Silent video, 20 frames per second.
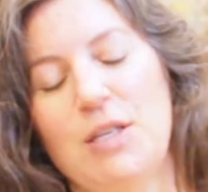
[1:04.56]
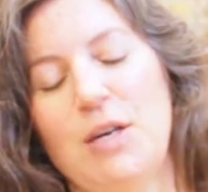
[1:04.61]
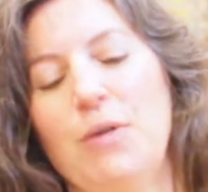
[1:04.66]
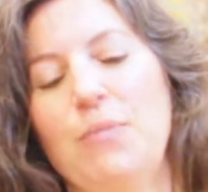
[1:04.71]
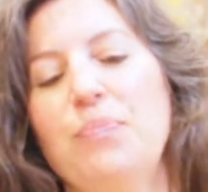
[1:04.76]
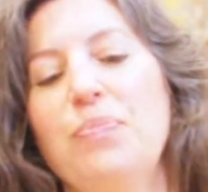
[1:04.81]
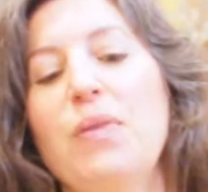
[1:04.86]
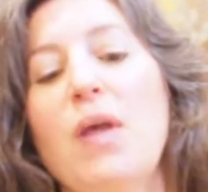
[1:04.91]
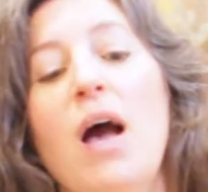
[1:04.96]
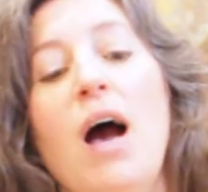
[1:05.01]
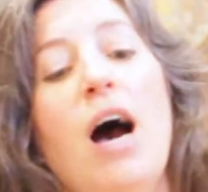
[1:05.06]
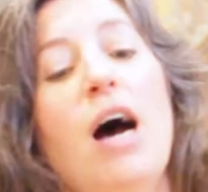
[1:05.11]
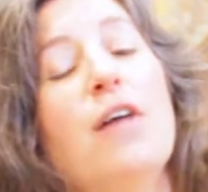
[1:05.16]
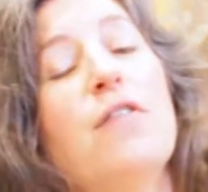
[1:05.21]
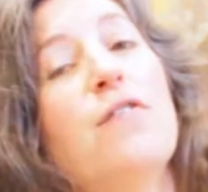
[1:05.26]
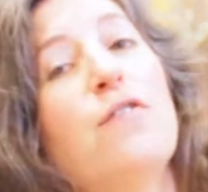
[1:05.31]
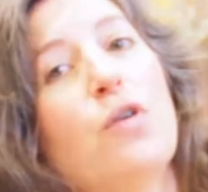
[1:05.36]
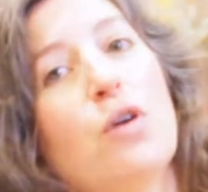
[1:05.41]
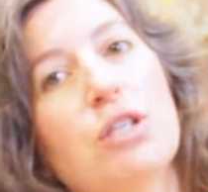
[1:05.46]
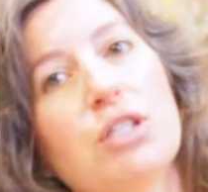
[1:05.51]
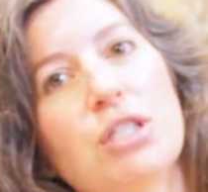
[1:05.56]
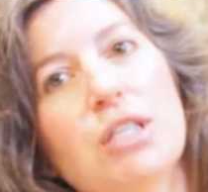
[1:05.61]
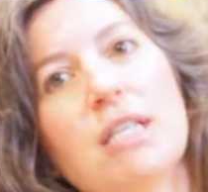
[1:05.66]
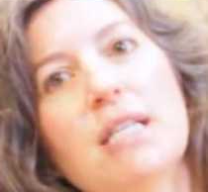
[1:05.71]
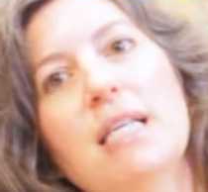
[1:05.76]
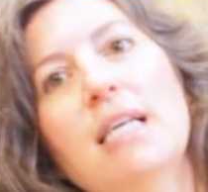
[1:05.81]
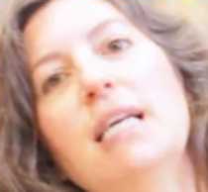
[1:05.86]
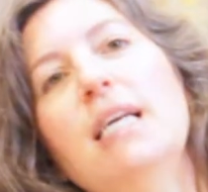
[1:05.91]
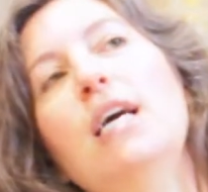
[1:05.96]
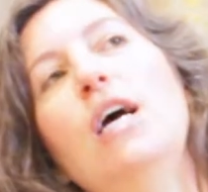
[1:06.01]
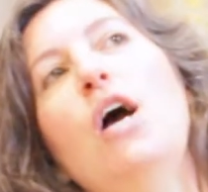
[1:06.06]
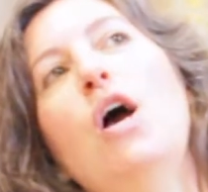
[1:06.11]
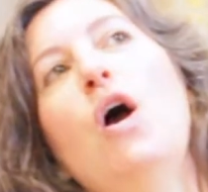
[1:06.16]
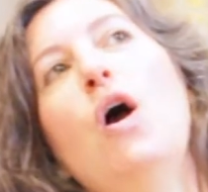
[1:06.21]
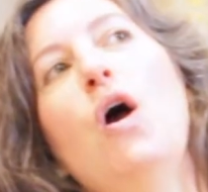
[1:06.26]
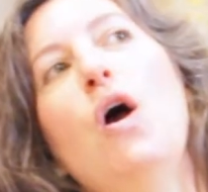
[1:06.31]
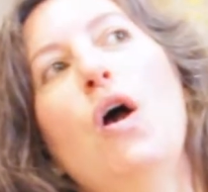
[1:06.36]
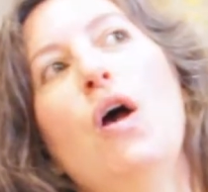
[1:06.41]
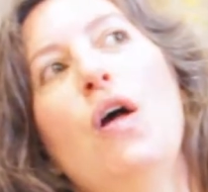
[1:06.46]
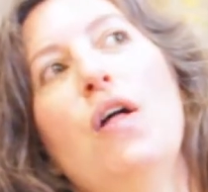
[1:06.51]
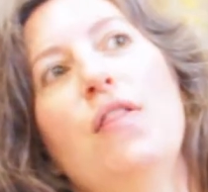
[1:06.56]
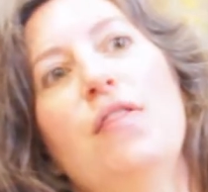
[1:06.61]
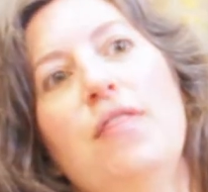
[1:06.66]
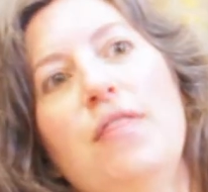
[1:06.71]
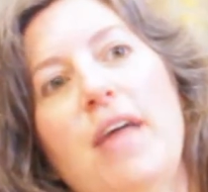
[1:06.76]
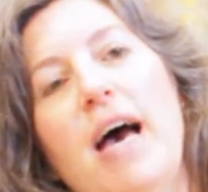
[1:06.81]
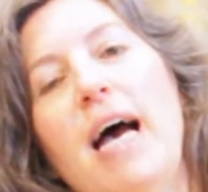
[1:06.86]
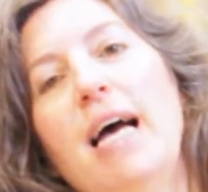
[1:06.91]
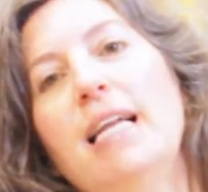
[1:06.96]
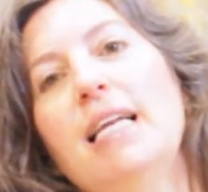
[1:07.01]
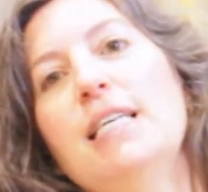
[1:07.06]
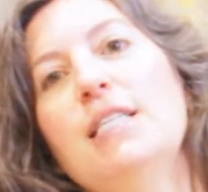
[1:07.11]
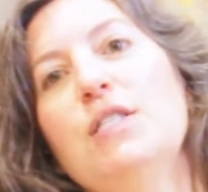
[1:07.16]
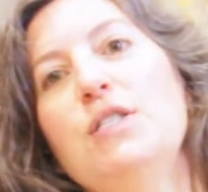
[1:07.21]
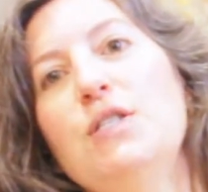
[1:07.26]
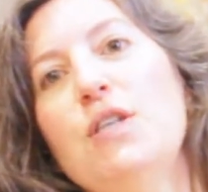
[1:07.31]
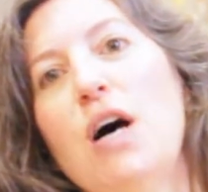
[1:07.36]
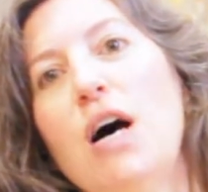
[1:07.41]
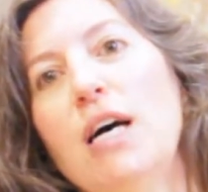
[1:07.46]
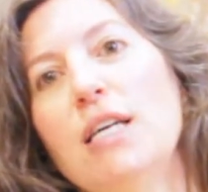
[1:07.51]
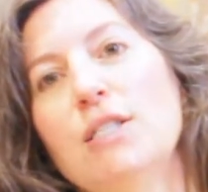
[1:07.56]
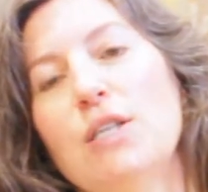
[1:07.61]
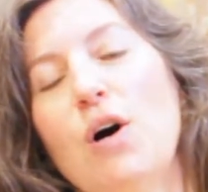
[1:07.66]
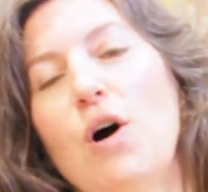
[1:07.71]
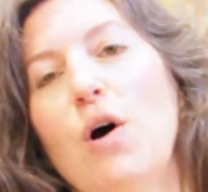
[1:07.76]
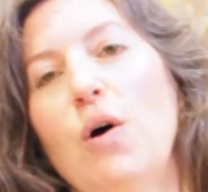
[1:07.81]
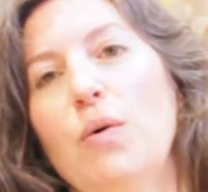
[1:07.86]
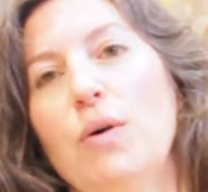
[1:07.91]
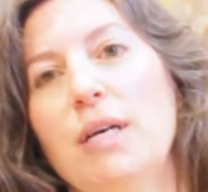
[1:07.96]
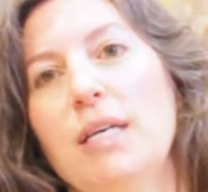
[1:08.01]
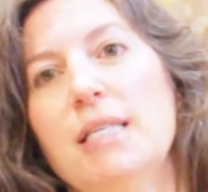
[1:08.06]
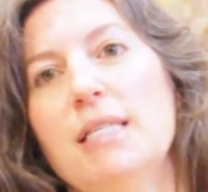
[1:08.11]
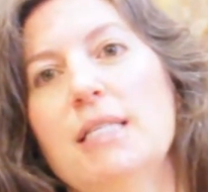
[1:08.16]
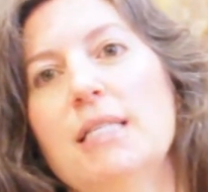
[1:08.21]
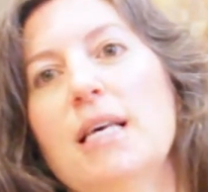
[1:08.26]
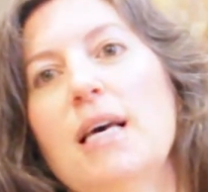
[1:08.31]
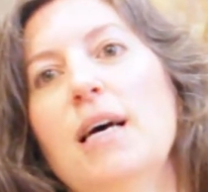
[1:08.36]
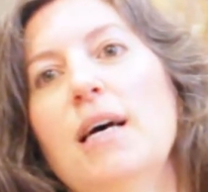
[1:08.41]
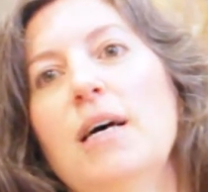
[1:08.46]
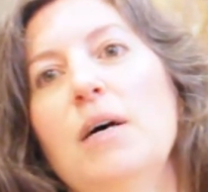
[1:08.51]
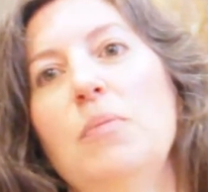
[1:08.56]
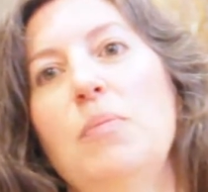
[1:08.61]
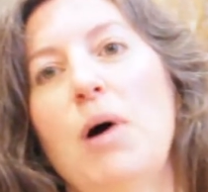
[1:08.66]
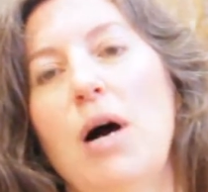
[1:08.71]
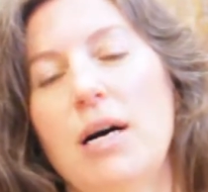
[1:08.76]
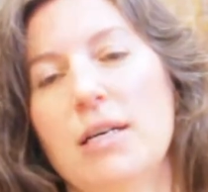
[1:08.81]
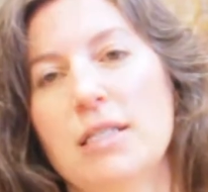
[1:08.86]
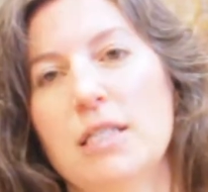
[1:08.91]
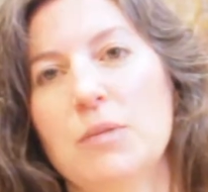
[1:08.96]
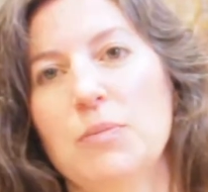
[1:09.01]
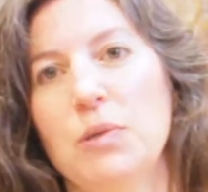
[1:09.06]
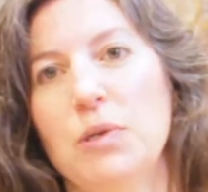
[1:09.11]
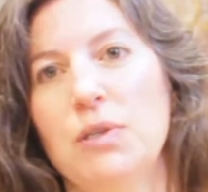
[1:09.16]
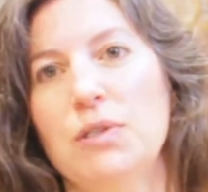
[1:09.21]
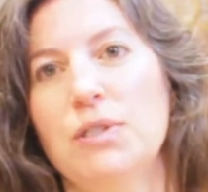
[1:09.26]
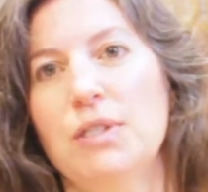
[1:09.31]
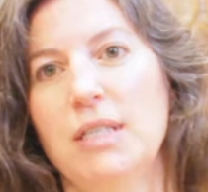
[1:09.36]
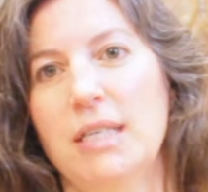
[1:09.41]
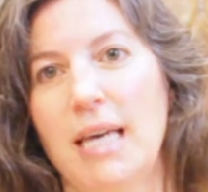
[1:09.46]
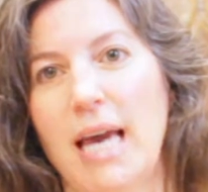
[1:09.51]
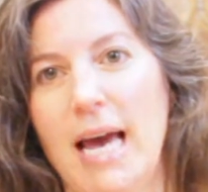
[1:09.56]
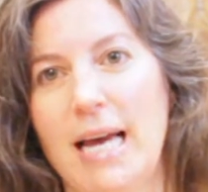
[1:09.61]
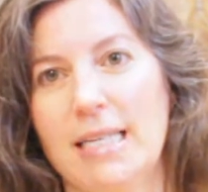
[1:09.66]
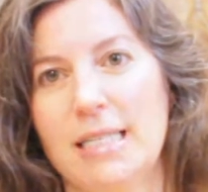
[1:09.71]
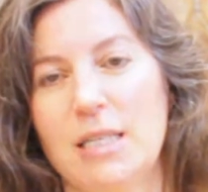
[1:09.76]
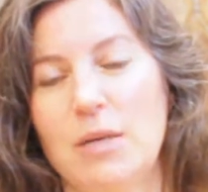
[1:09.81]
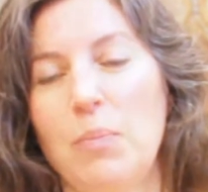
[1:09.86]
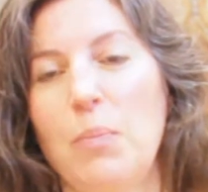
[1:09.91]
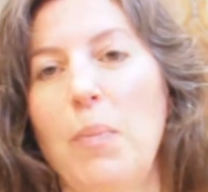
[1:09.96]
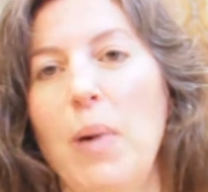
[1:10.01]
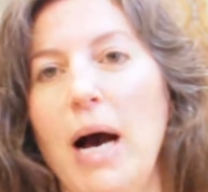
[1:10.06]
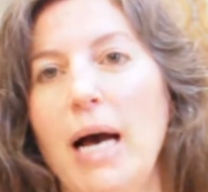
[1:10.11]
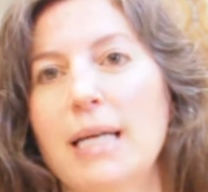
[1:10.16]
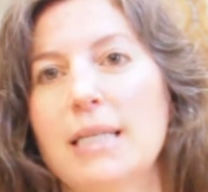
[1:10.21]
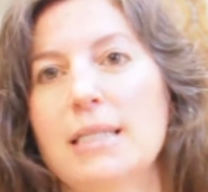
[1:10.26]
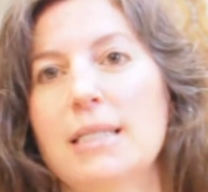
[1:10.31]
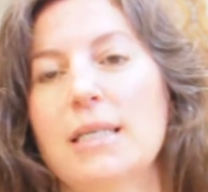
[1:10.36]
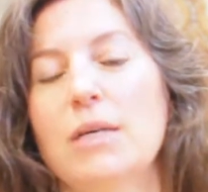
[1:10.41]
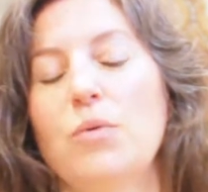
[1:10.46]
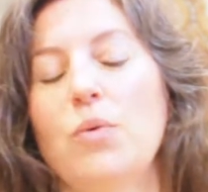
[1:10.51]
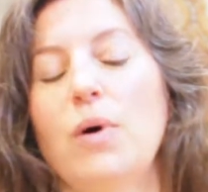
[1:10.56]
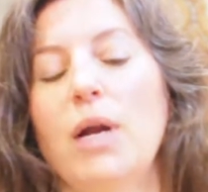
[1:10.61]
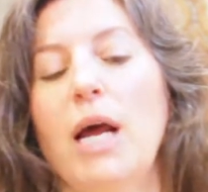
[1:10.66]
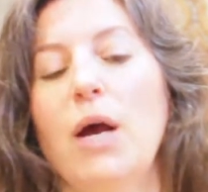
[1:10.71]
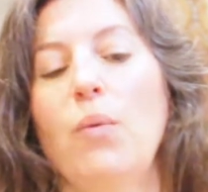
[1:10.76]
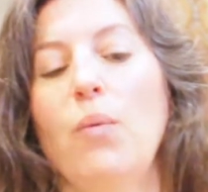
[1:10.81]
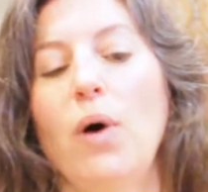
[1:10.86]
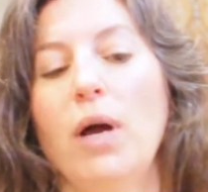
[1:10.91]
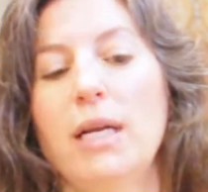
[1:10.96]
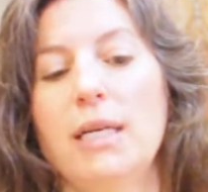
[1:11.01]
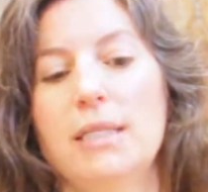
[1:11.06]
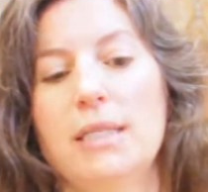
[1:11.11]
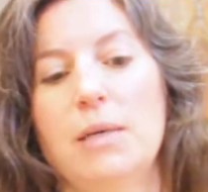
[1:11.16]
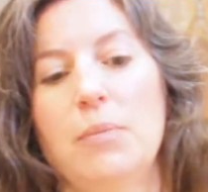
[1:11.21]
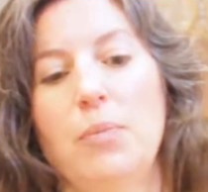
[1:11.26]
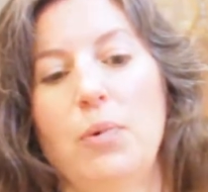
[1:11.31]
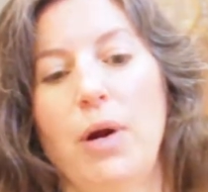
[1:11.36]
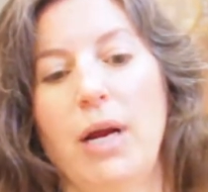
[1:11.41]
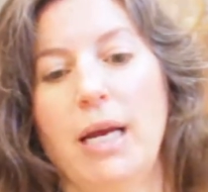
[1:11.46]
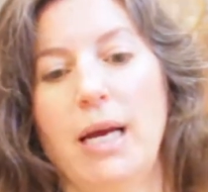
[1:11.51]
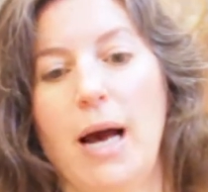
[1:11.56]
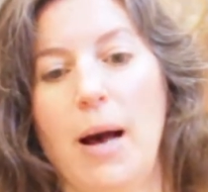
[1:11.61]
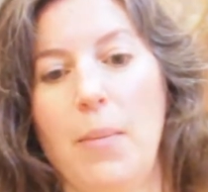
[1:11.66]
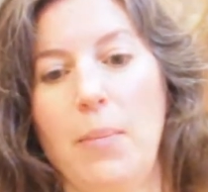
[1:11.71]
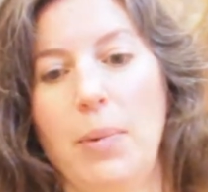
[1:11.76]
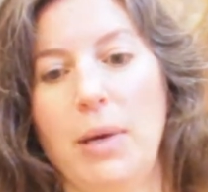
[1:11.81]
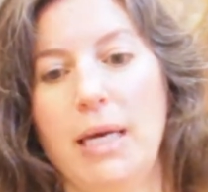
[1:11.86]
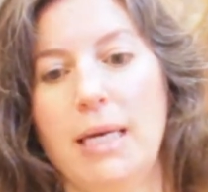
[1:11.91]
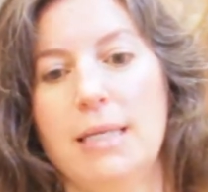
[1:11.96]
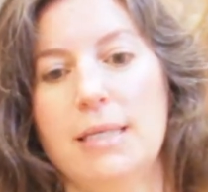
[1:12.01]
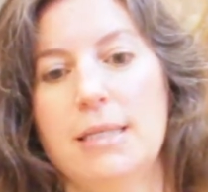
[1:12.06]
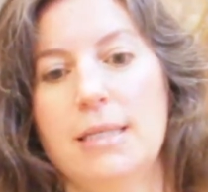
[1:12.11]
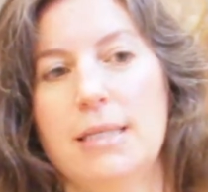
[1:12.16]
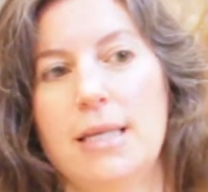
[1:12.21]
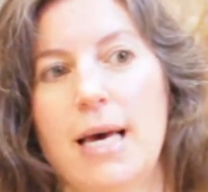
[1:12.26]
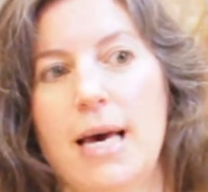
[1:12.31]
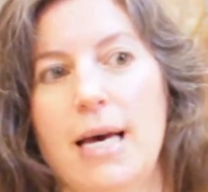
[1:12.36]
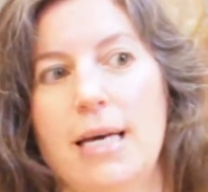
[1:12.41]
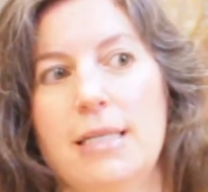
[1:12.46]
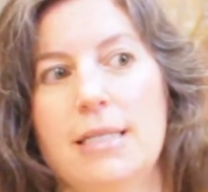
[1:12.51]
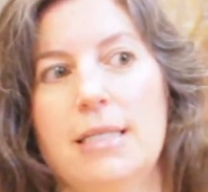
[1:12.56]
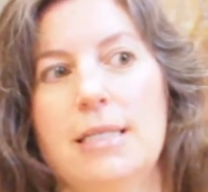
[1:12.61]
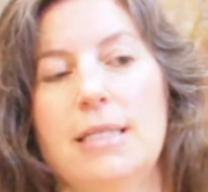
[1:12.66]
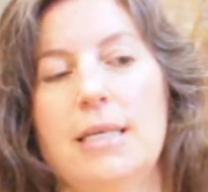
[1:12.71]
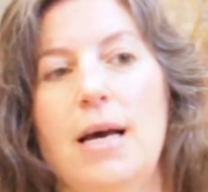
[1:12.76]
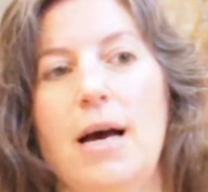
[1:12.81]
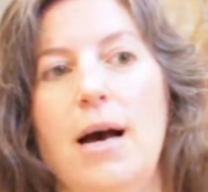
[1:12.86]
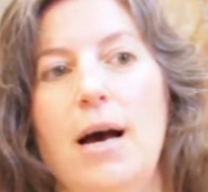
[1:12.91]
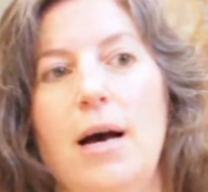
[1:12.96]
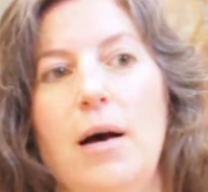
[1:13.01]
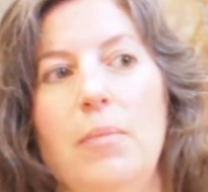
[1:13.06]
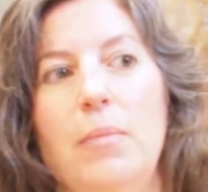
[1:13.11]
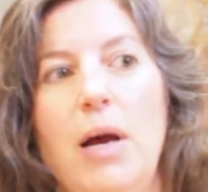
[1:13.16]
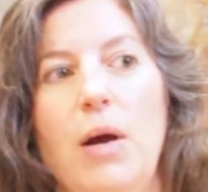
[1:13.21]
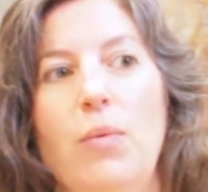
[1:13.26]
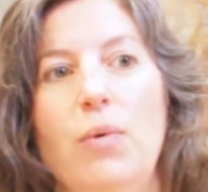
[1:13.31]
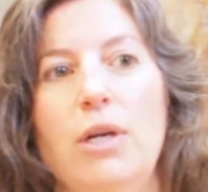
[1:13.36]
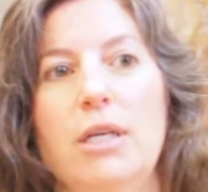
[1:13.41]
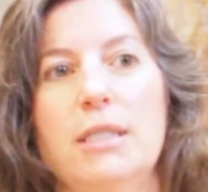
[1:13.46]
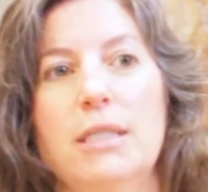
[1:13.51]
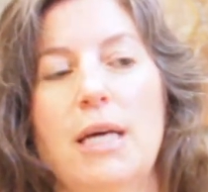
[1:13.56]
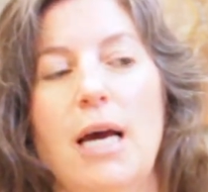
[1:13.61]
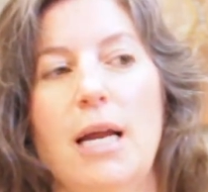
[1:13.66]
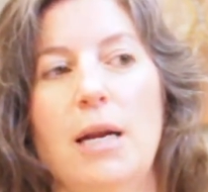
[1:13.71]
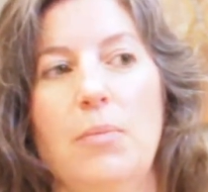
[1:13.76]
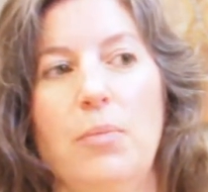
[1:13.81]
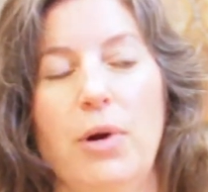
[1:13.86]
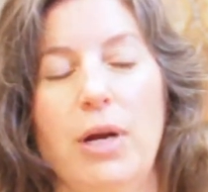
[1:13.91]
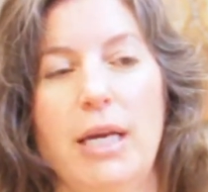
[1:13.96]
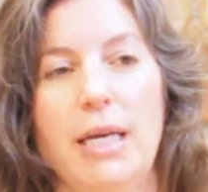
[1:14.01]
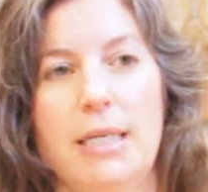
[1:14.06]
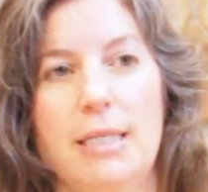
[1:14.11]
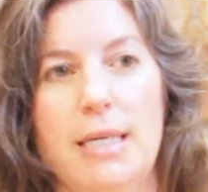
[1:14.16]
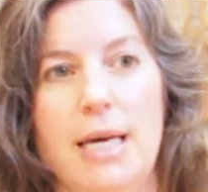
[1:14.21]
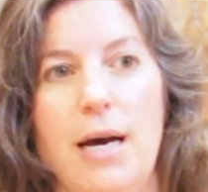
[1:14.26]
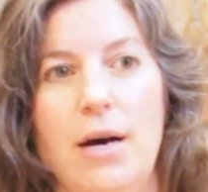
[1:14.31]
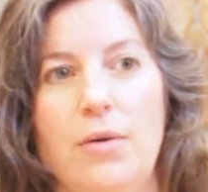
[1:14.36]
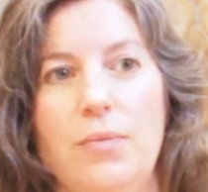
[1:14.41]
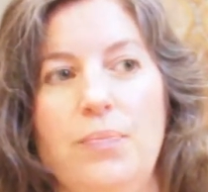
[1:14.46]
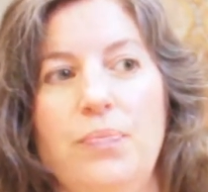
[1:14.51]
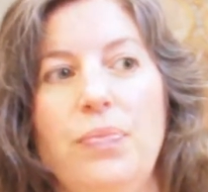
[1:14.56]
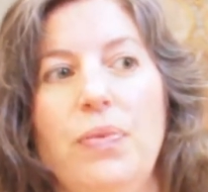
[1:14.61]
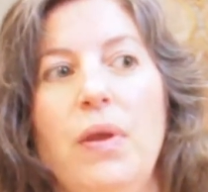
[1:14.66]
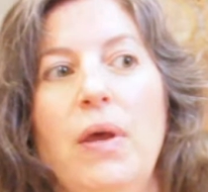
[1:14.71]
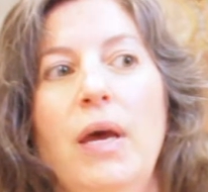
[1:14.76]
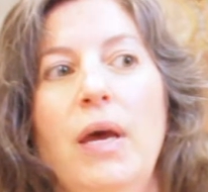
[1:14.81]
So unfortunately, that is not always possible to get, but what I wanted to break up is that I wanted to kind of break it down